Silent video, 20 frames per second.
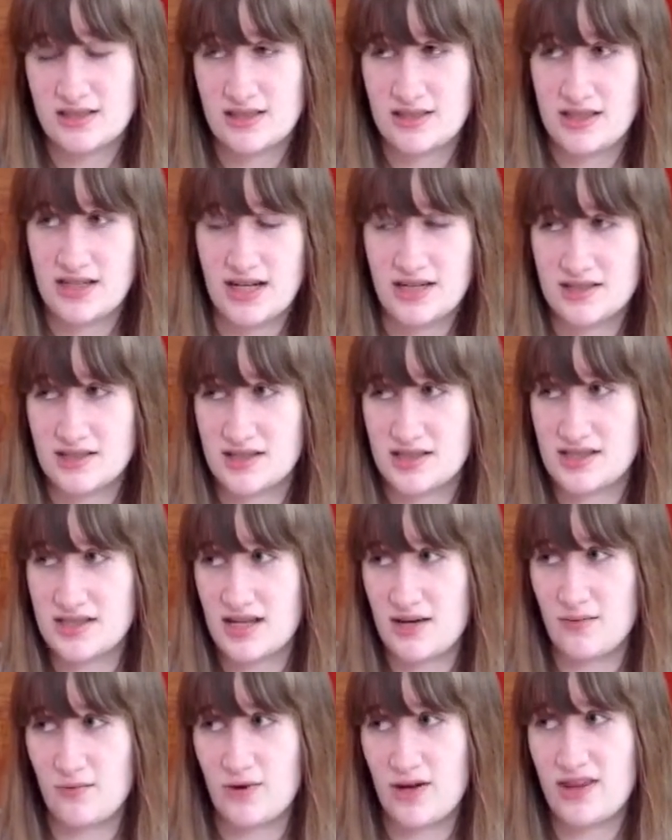Not the
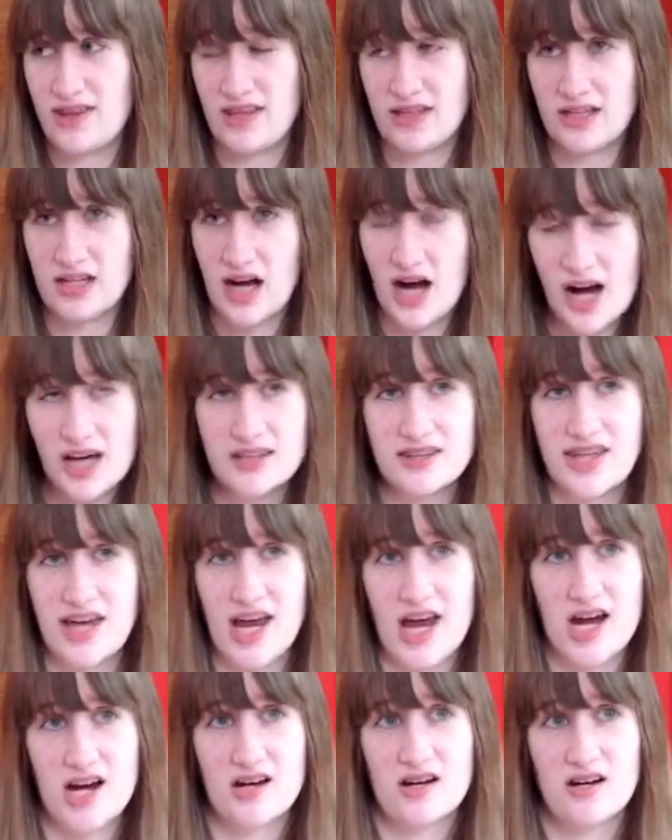same way they got
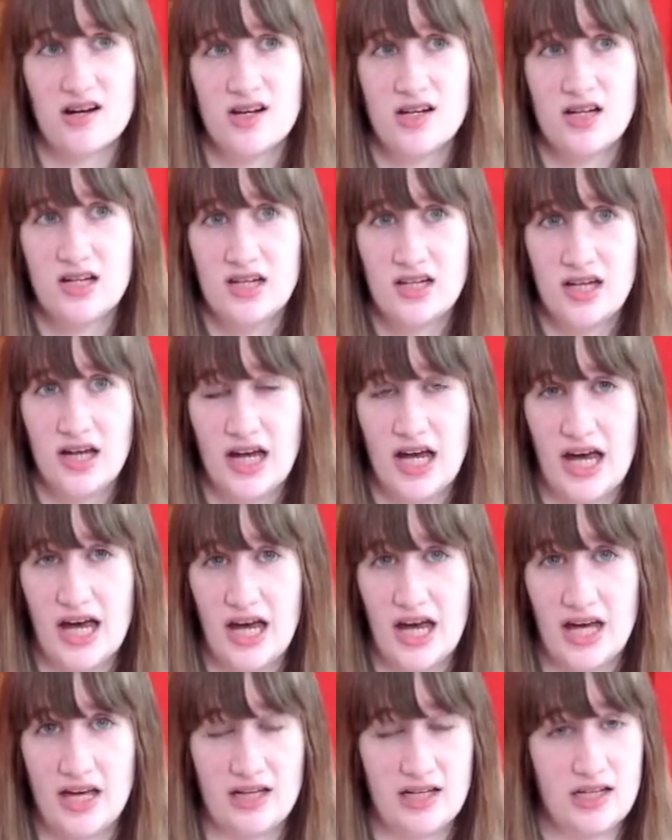there.
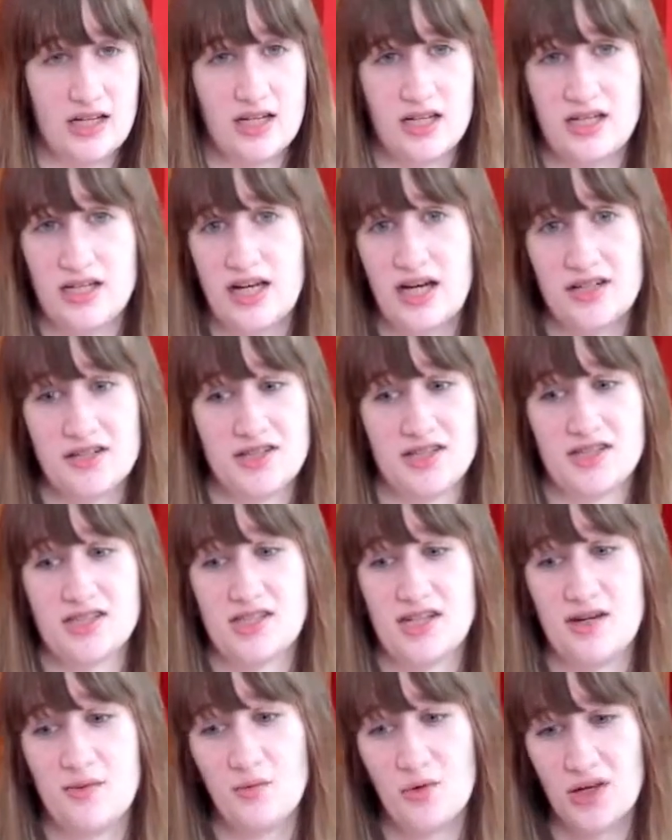Not the
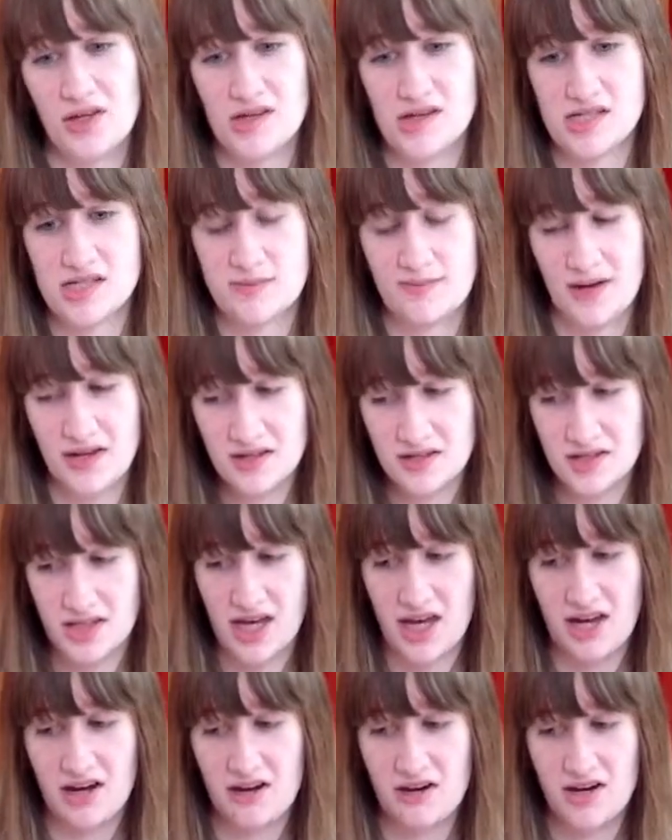same way they spent
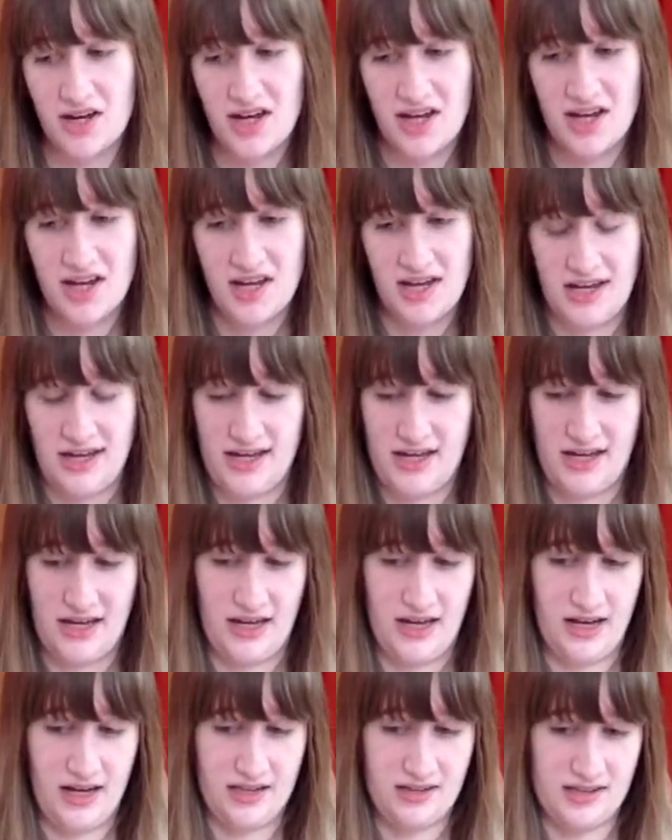there. And
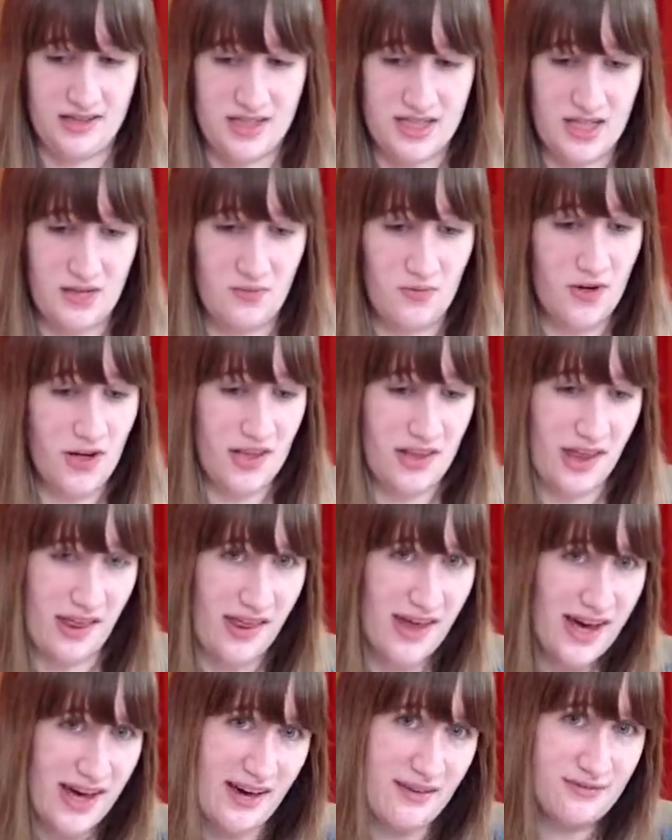not the same way they
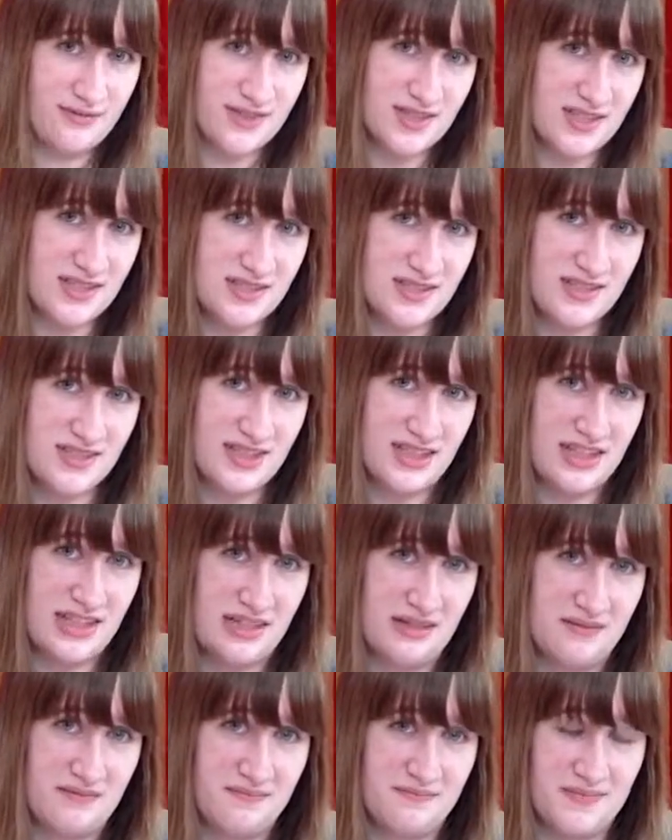left,
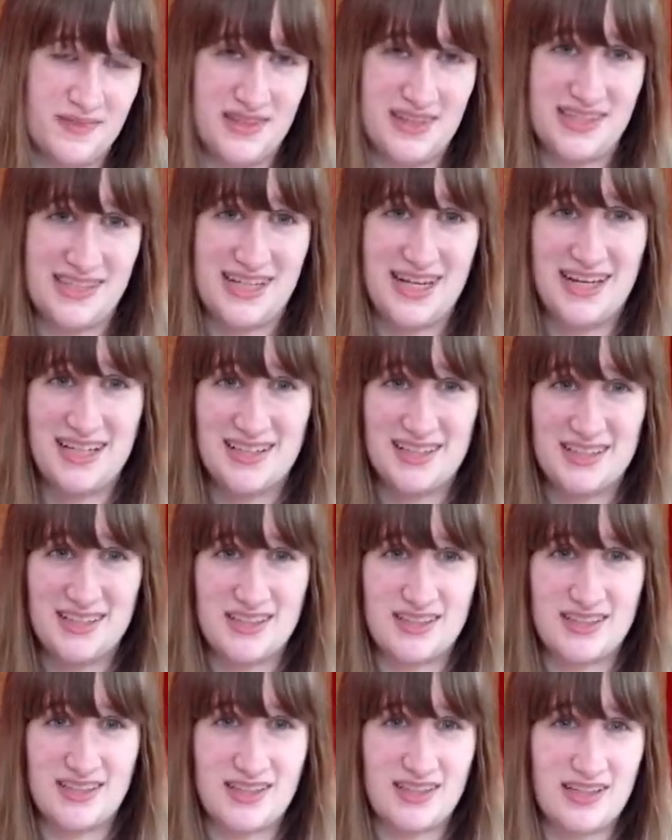but they got
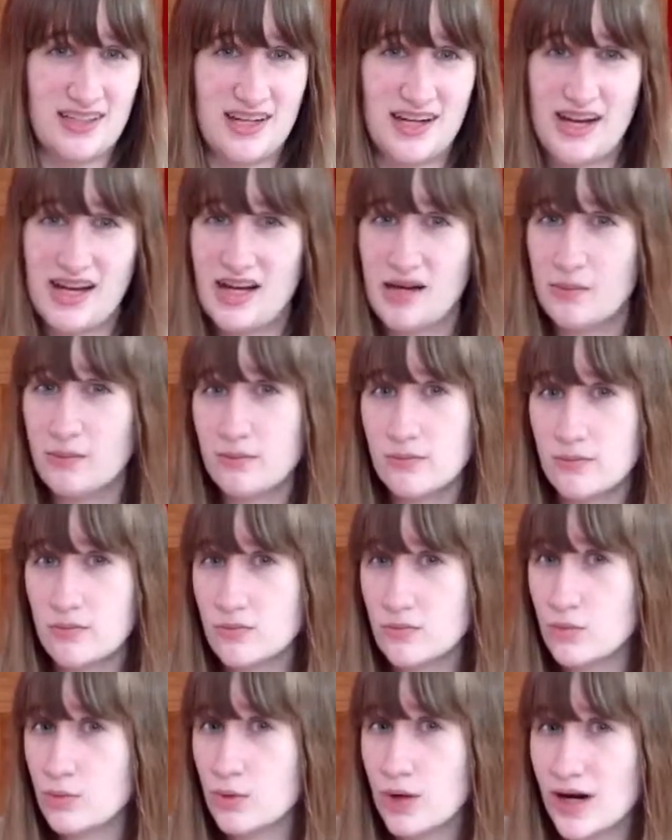the name
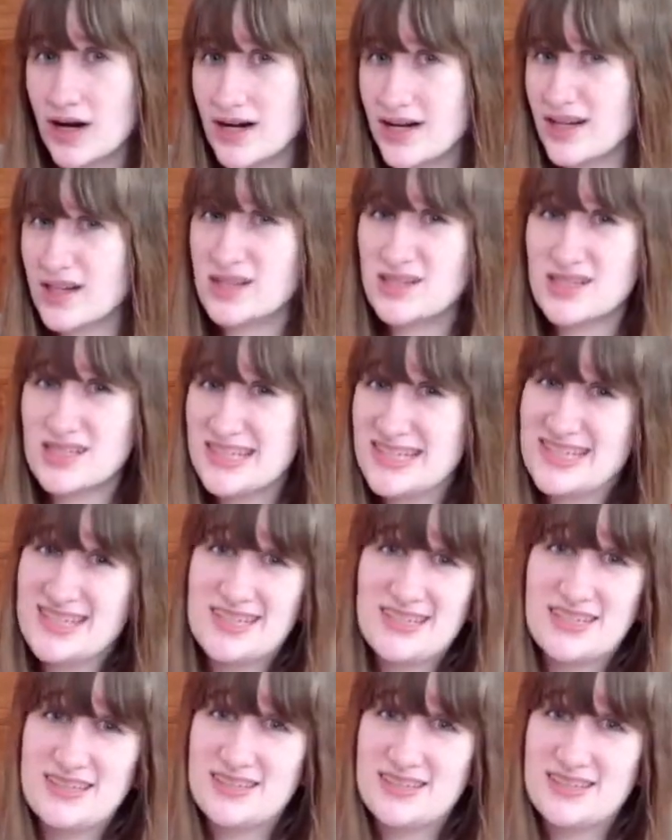right?